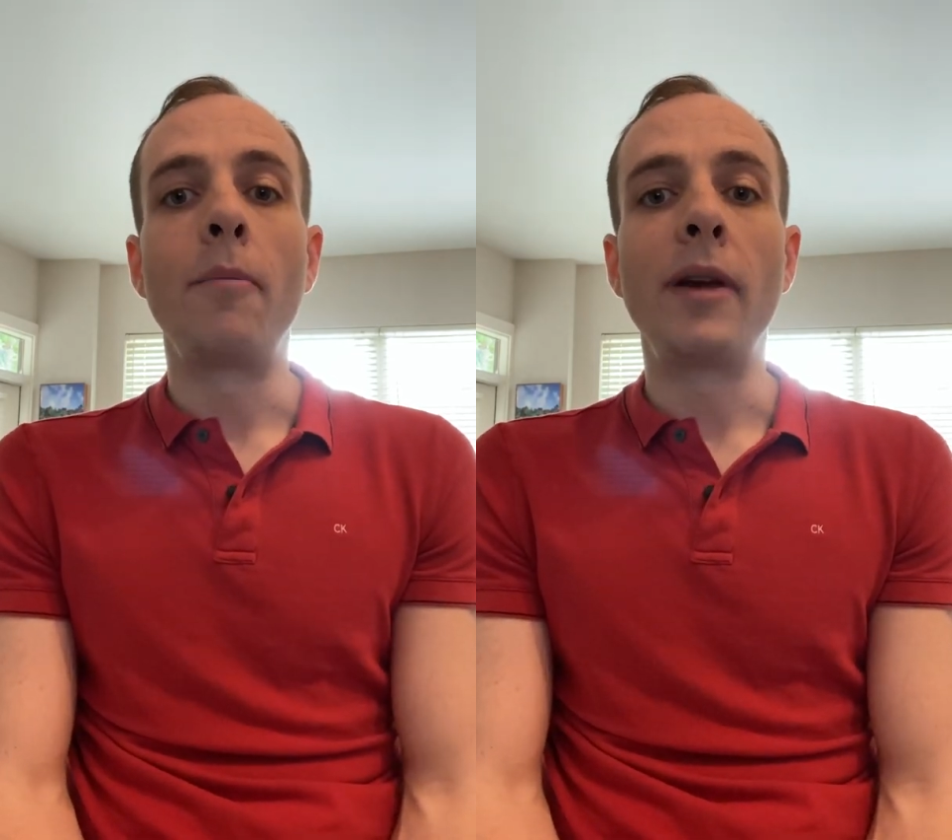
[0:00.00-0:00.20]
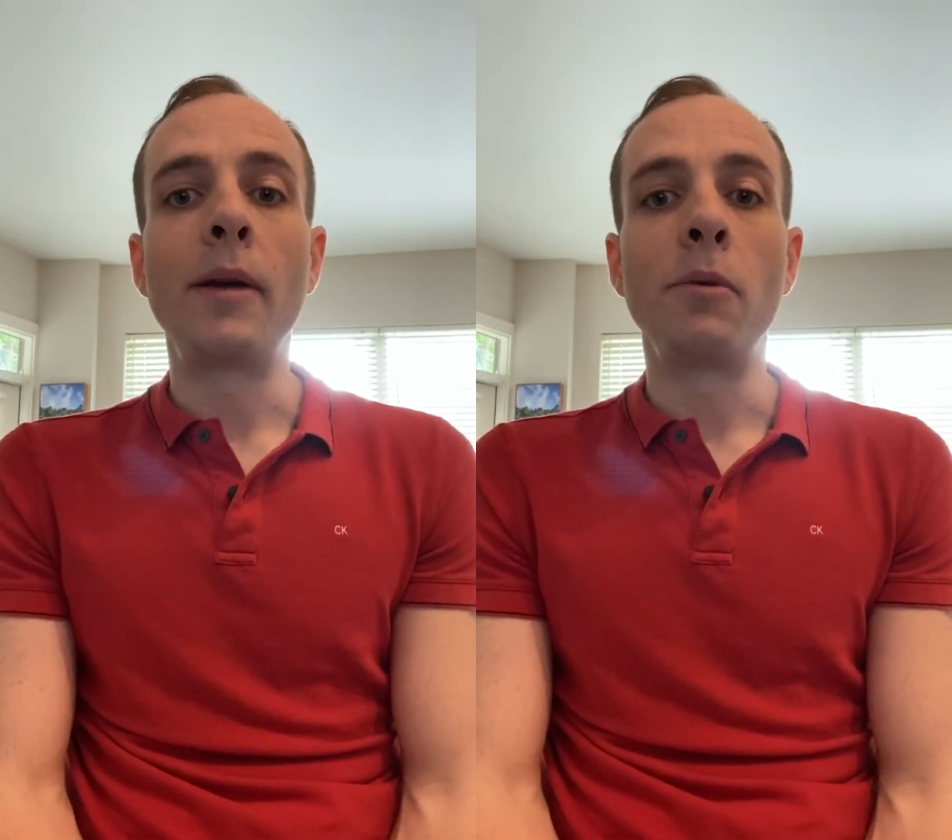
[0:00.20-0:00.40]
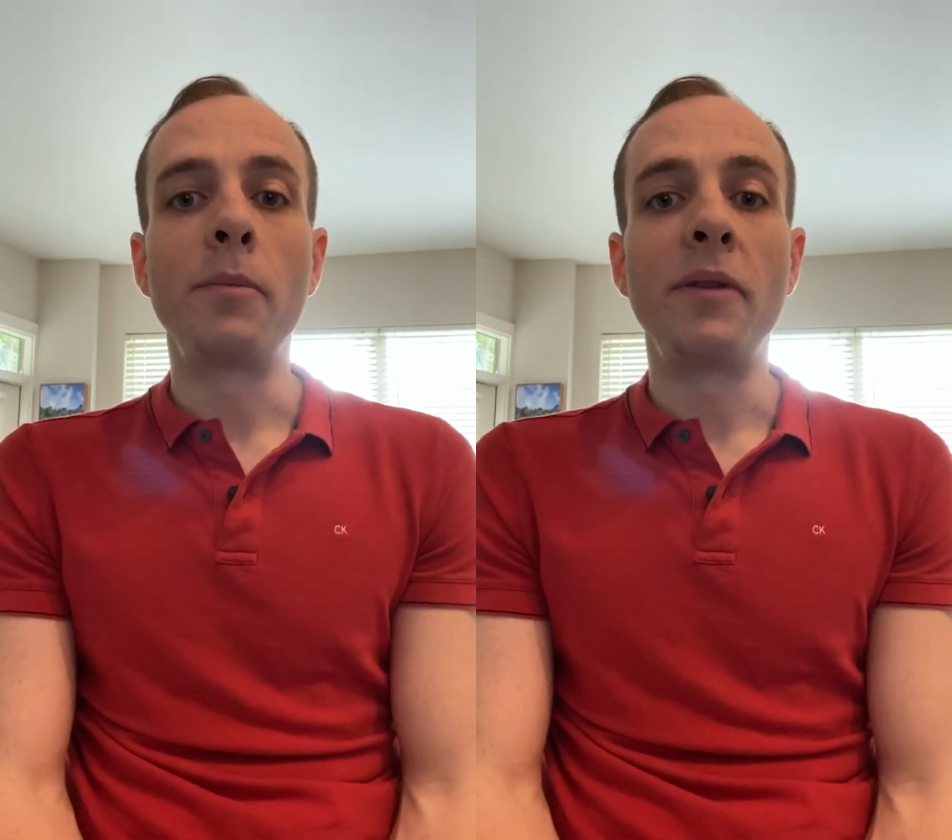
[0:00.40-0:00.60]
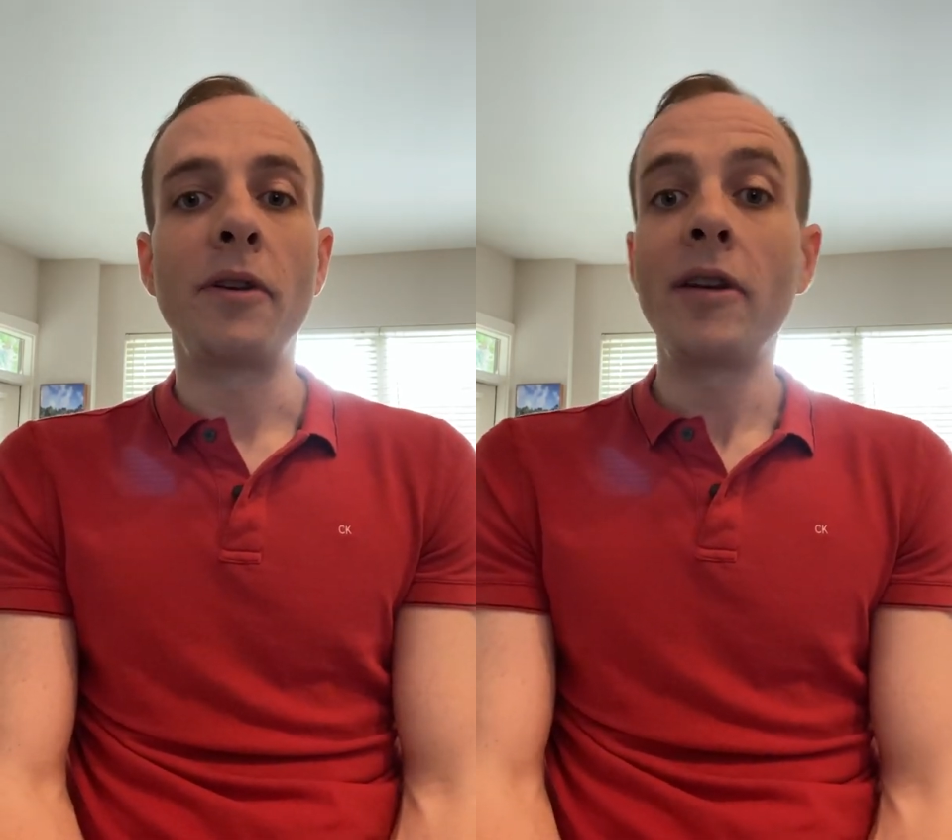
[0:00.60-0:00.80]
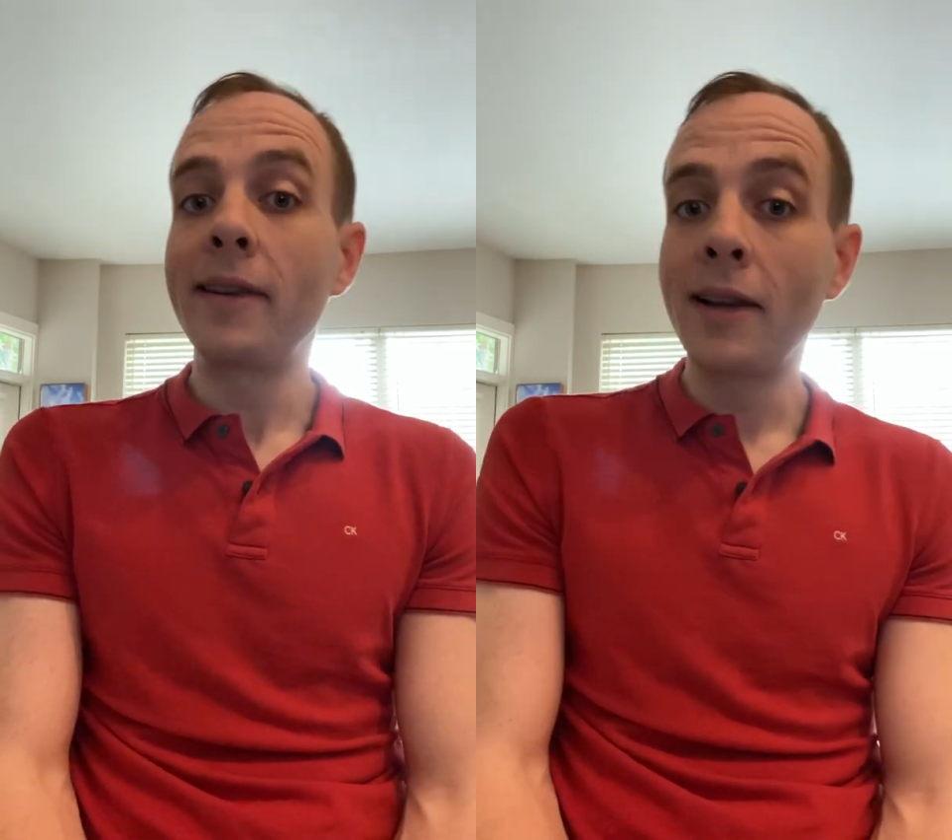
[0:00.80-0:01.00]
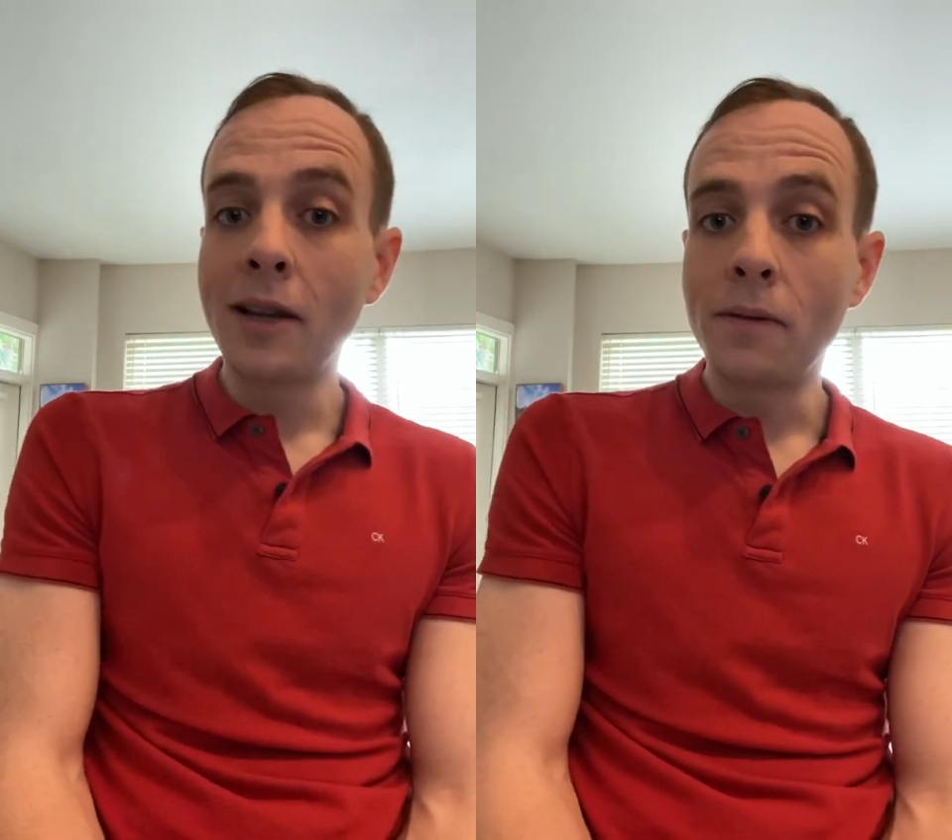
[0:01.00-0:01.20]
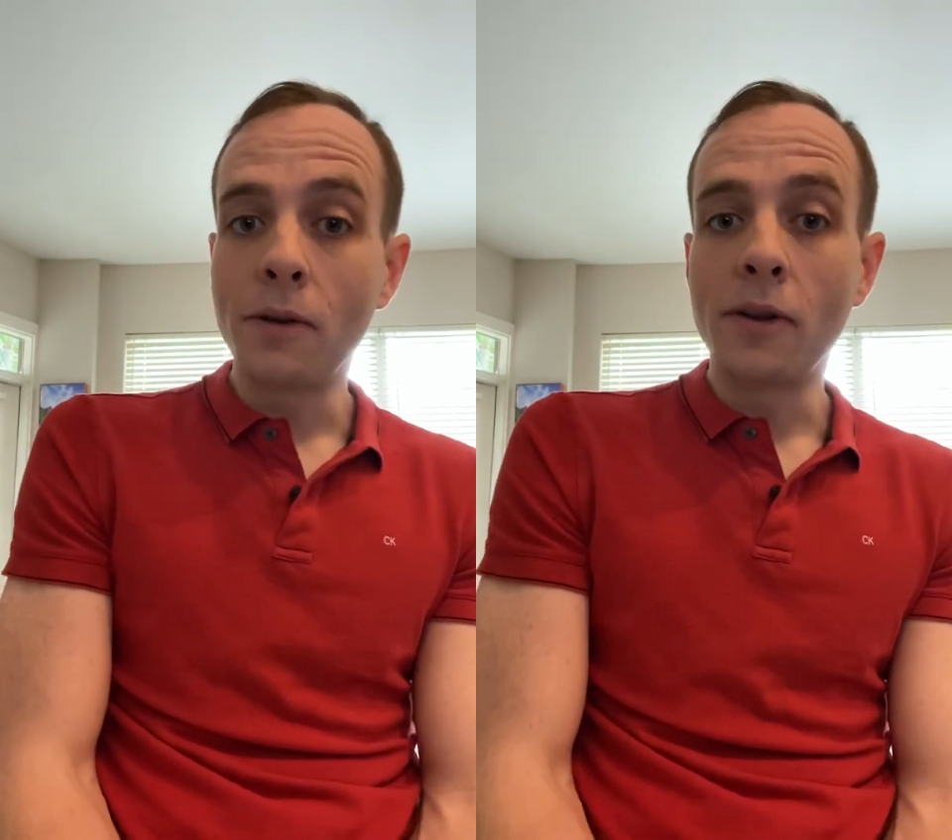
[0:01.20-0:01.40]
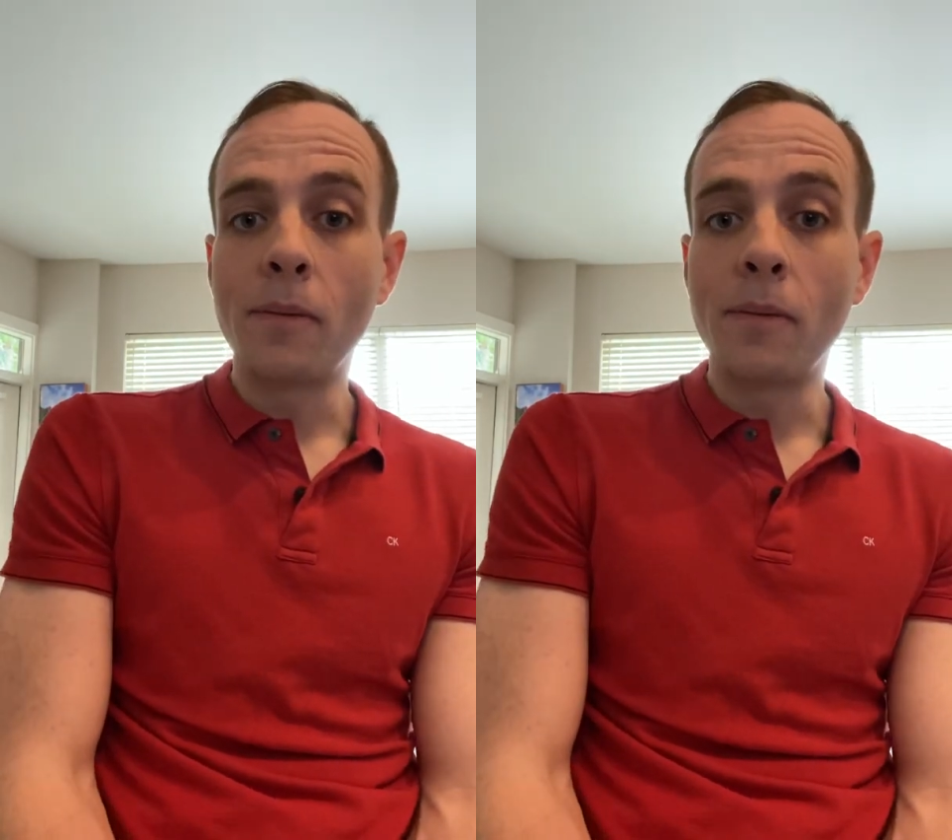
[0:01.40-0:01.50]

It would be very silly of you